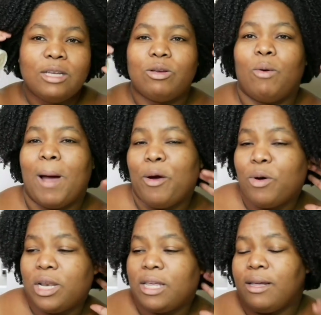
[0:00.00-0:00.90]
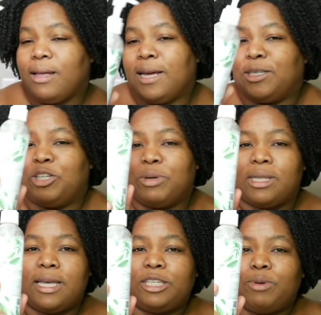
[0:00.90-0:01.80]
So my only issue
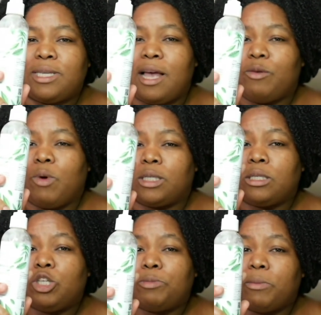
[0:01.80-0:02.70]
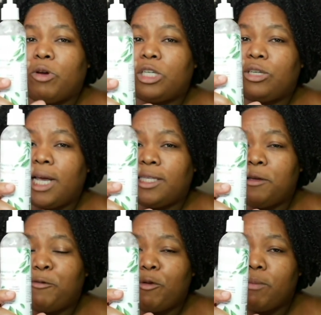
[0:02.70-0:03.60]
with this was that it wasn't super
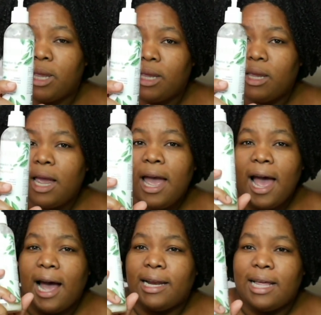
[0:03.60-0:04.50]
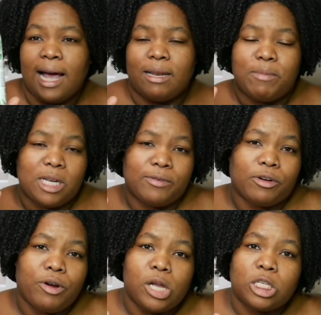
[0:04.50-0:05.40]
moisturizing for me and it had a bit of
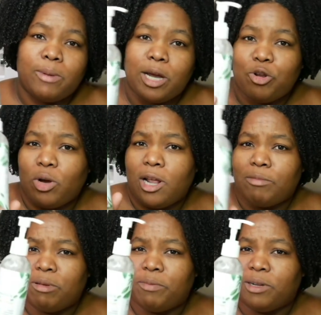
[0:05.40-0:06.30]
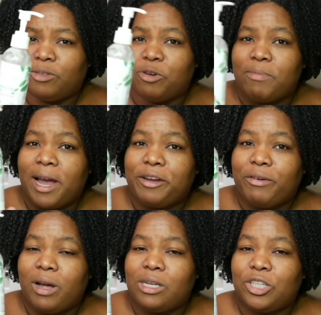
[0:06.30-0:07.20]
a crunch. But I know a lot of people don't mind
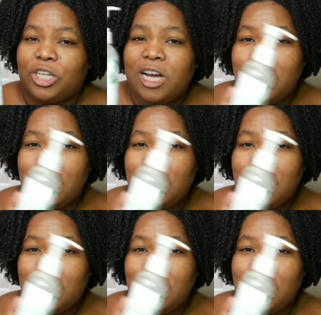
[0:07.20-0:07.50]
crunch.